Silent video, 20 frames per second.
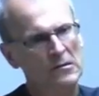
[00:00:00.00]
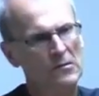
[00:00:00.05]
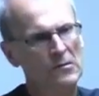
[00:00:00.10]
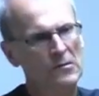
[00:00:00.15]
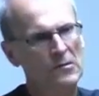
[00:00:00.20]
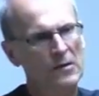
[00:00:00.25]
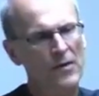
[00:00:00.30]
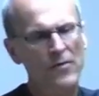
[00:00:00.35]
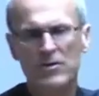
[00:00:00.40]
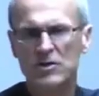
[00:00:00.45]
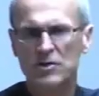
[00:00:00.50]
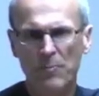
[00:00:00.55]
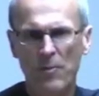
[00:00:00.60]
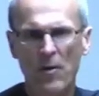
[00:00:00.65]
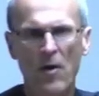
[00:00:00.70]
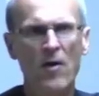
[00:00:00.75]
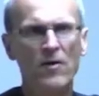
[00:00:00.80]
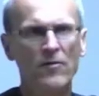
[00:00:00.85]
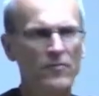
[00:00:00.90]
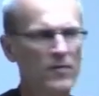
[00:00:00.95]
well, there's a
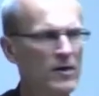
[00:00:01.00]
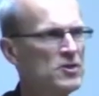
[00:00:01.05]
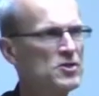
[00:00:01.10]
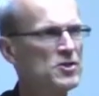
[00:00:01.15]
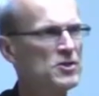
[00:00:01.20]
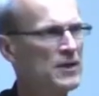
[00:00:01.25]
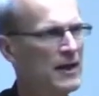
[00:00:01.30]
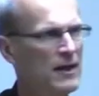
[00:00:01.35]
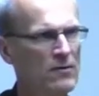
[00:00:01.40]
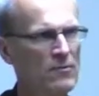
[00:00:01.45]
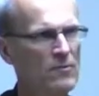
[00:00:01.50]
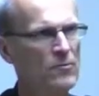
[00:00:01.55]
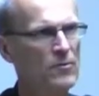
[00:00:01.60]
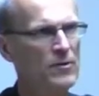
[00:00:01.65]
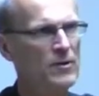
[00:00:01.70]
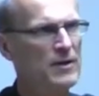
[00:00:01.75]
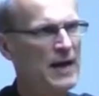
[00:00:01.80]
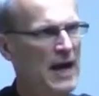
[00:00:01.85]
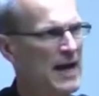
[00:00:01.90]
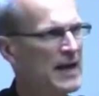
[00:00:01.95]
part of us that
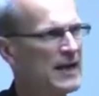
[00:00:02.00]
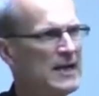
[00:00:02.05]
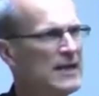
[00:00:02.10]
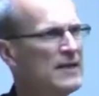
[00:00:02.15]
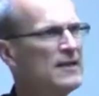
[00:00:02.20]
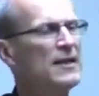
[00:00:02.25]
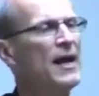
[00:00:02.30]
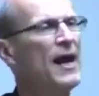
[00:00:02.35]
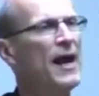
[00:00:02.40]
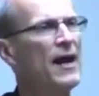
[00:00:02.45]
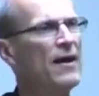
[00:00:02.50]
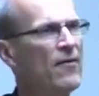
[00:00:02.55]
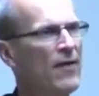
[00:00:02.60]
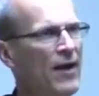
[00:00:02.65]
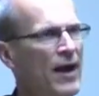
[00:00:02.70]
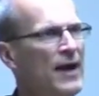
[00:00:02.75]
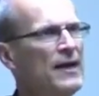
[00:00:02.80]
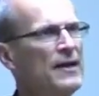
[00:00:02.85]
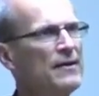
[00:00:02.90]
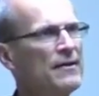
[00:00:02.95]
we kind of get that, right?